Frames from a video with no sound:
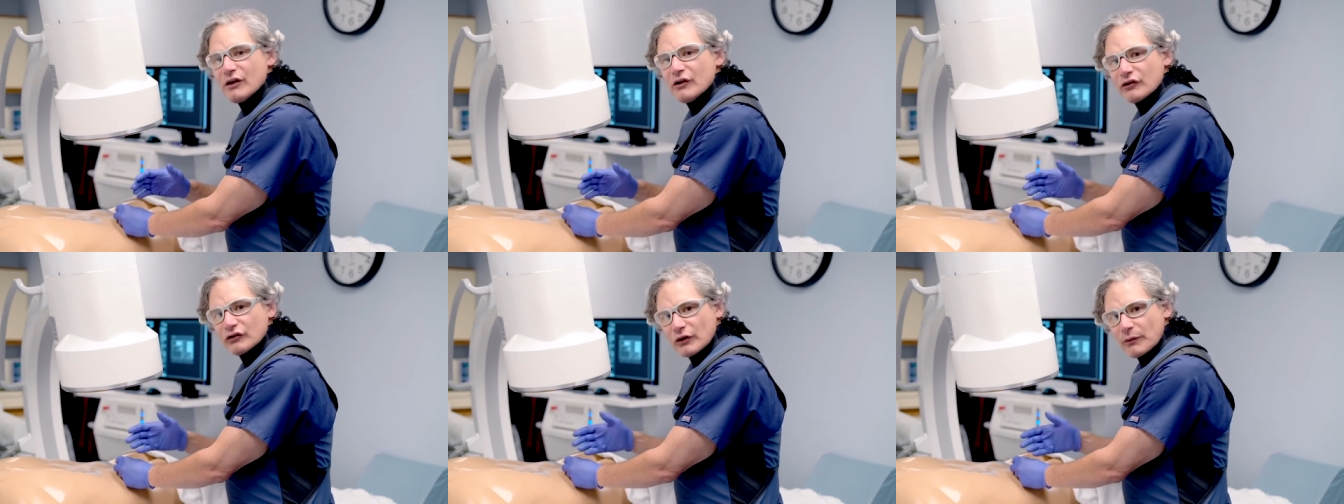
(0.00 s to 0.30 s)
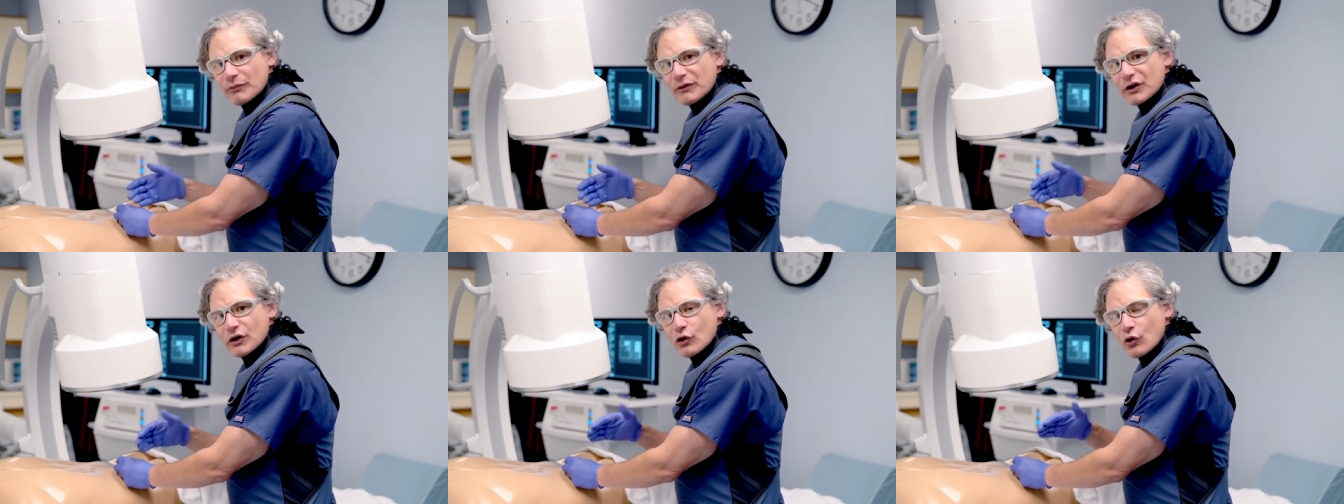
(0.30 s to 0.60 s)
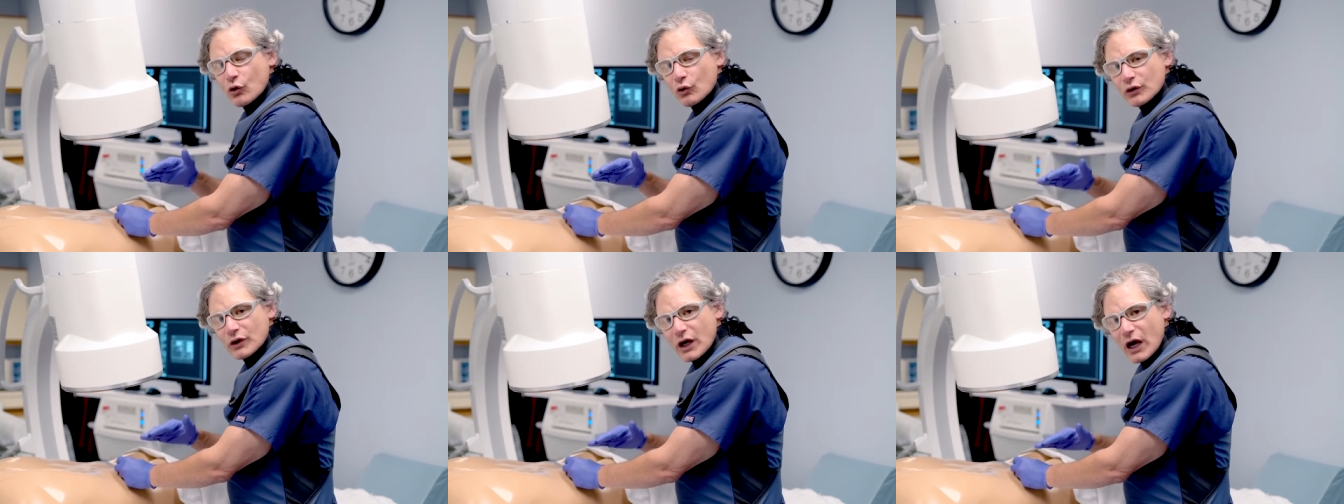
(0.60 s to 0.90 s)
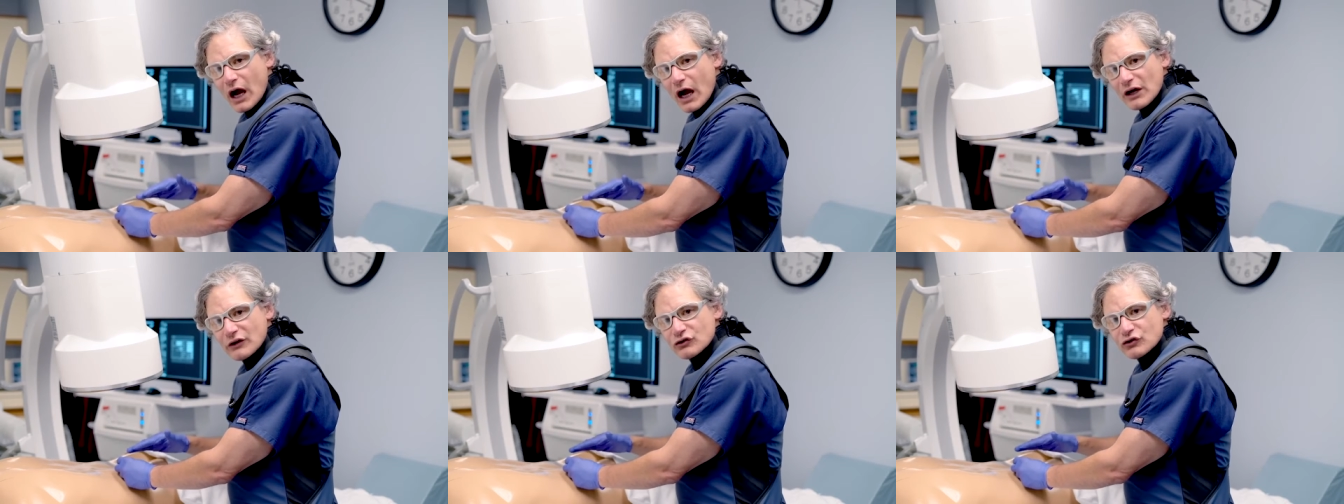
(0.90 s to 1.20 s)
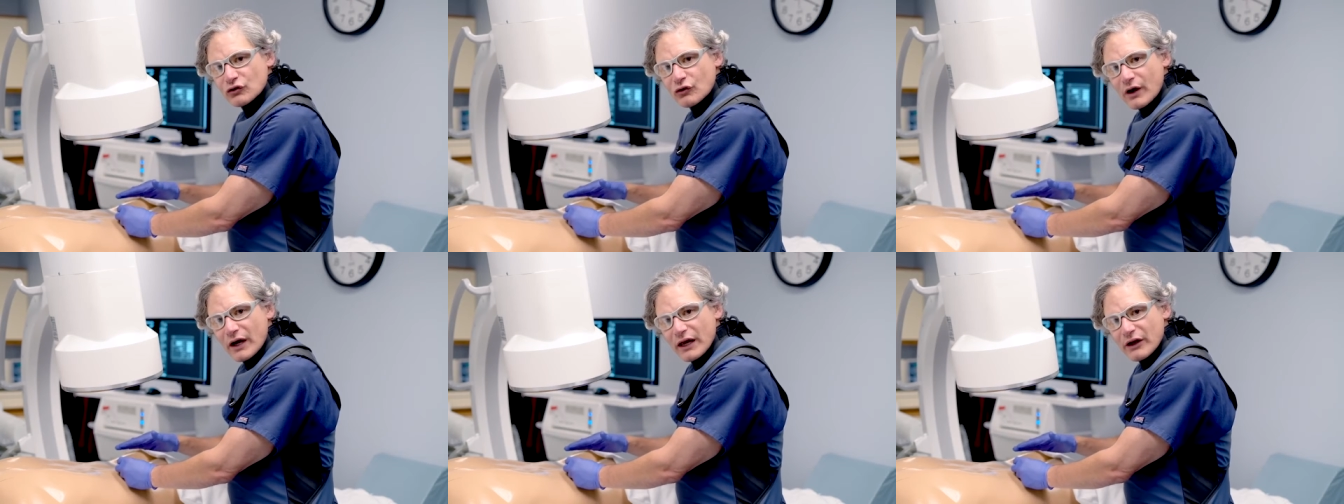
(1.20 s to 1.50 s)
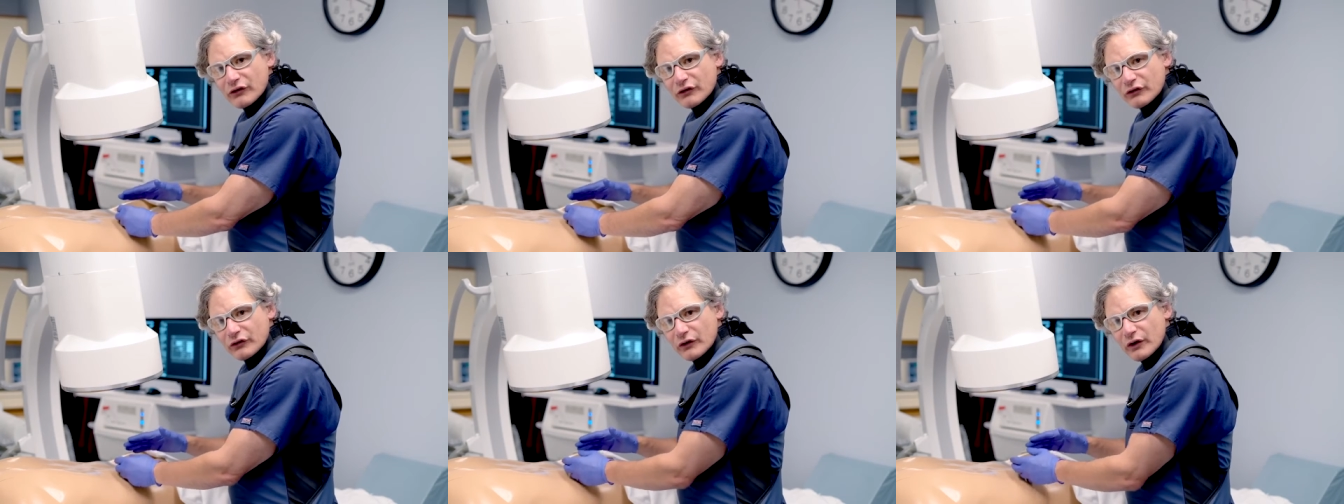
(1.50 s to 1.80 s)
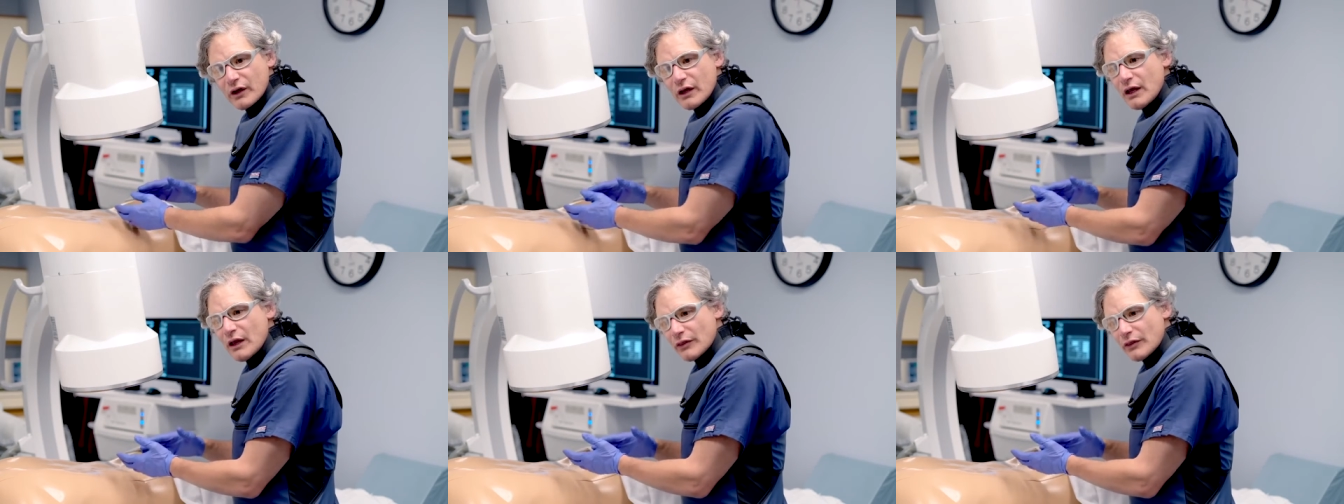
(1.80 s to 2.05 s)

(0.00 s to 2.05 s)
something called contrast